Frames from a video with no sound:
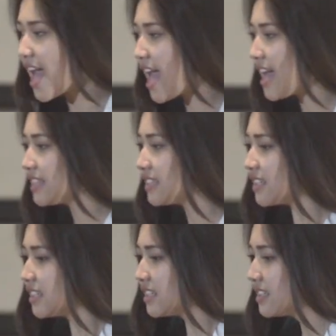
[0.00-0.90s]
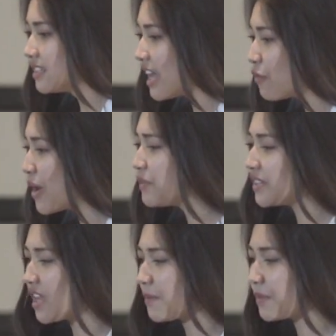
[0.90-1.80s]
And when we
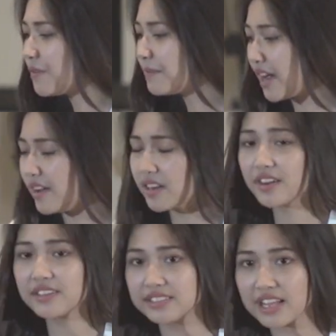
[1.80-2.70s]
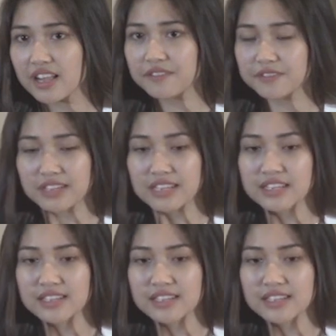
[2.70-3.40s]
stop comparing ourselves,